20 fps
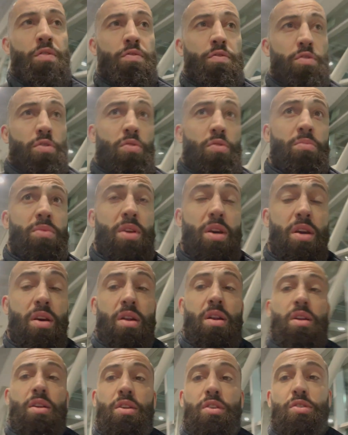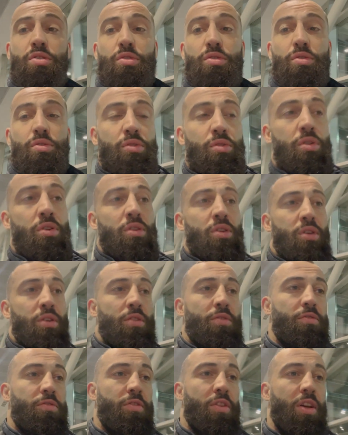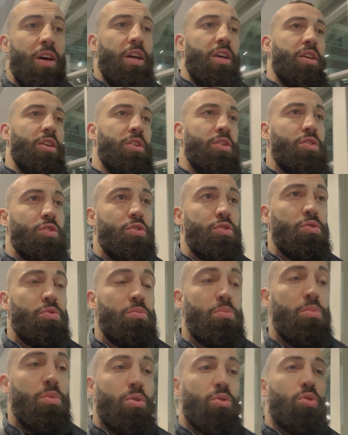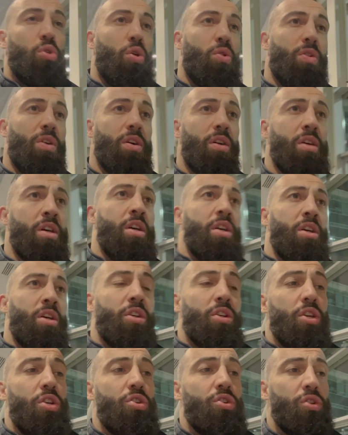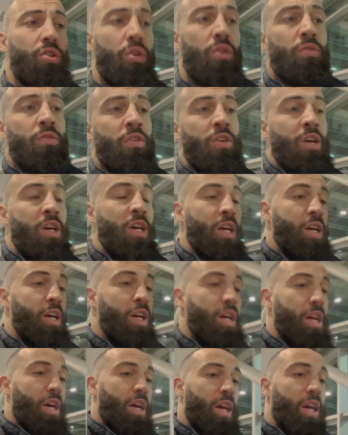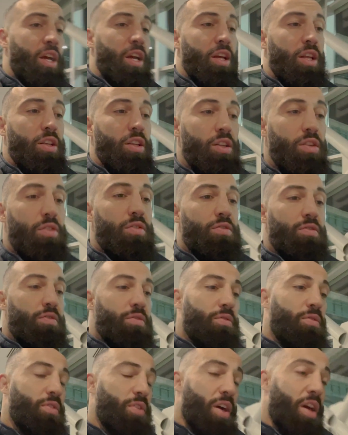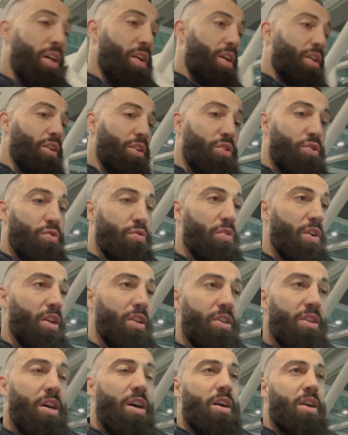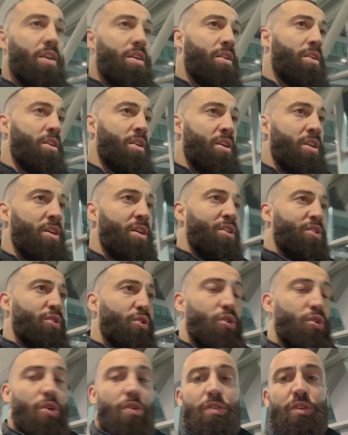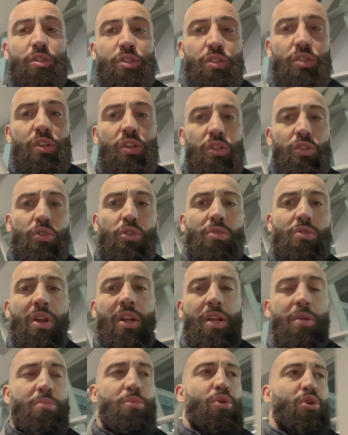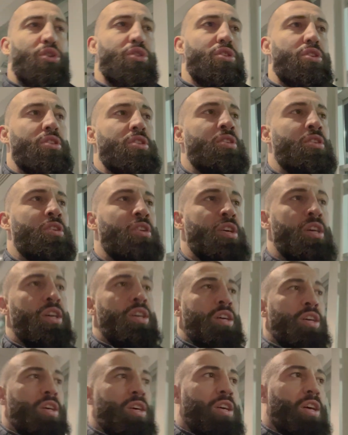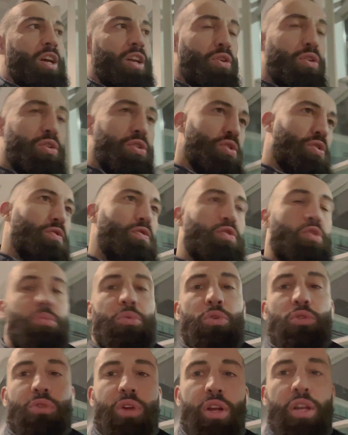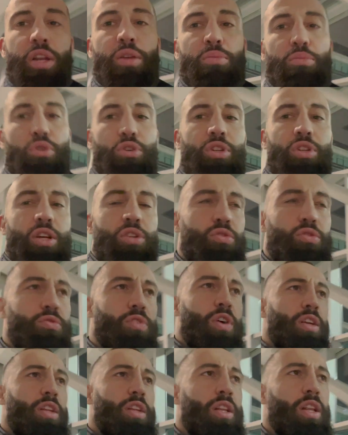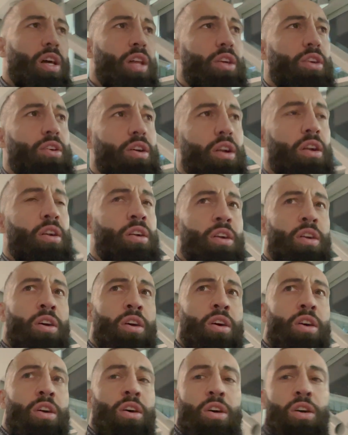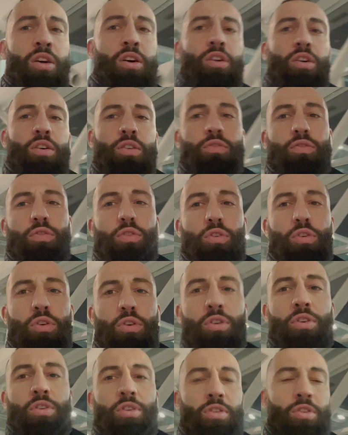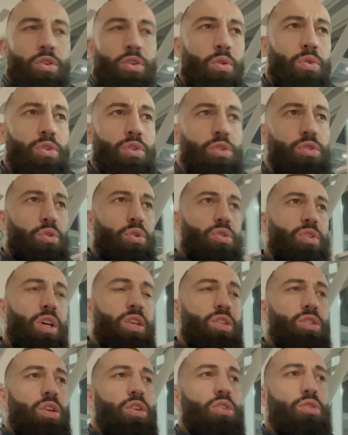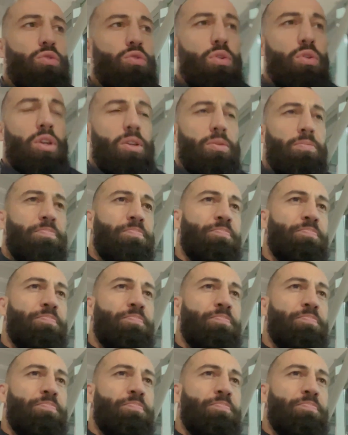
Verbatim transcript: From there, I need to fly to Moldova, Chisinau, and there I need to find car travel till Ukrainian border and also from Ukrainian border I need to find another car for going to Odessa Ukraine